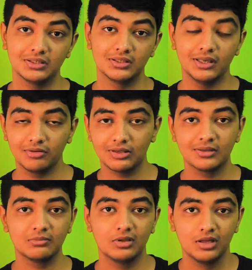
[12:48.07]
There were
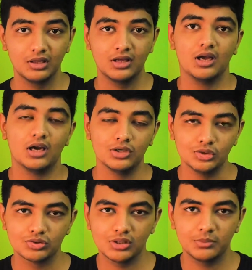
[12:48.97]
some
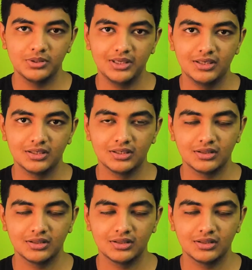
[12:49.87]
unusual updates,